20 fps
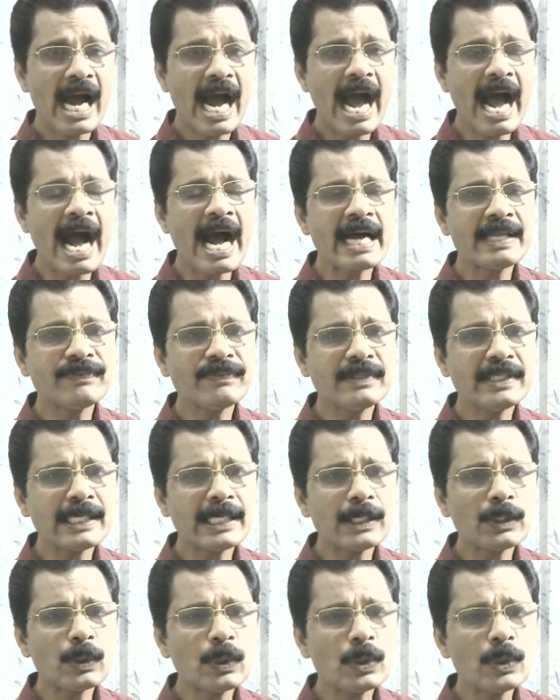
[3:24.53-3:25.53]

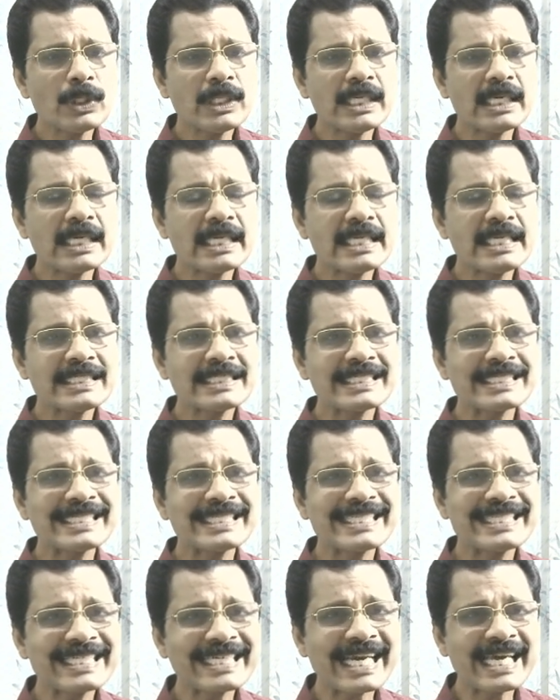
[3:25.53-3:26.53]
Antherode is a
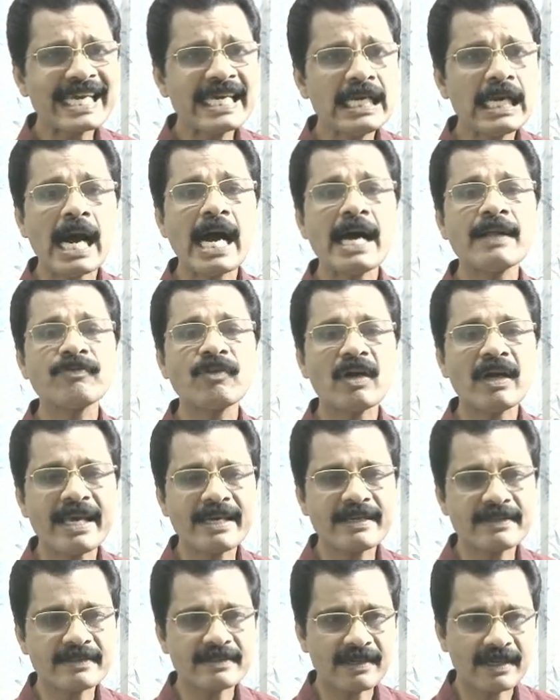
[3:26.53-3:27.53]
sterile
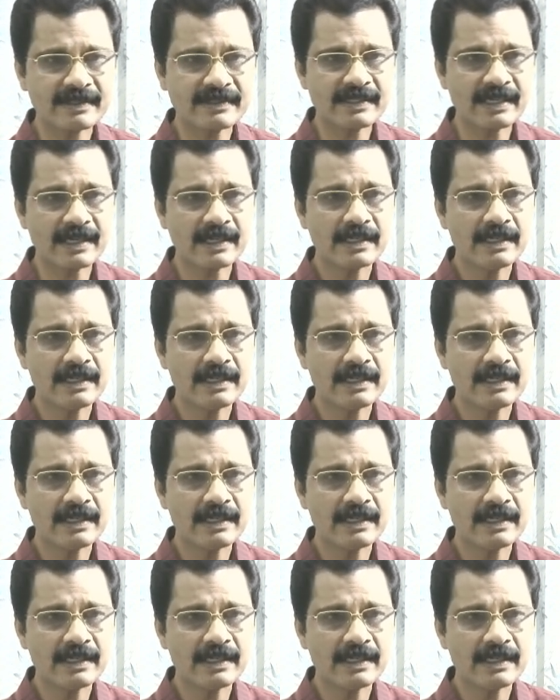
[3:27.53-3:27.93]
anther-like structure.